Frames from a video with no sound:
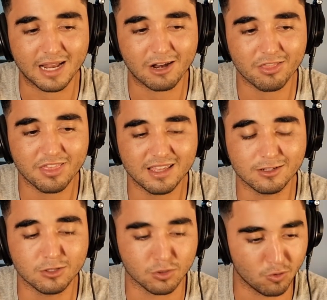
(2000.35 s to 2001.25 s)
but I don't
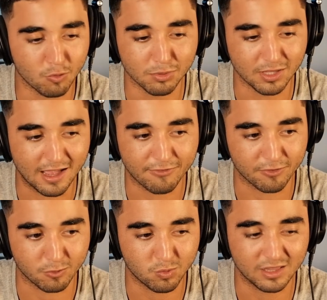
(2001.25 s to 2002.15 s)
think a global
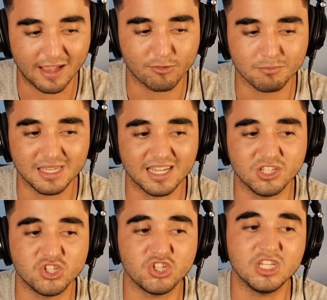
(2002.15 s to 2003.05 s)
effort will ever be
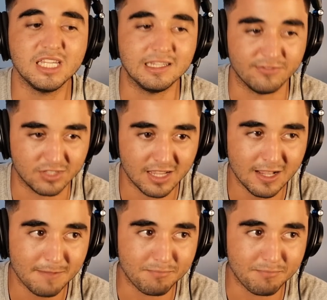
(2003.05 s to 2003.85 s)
achieved,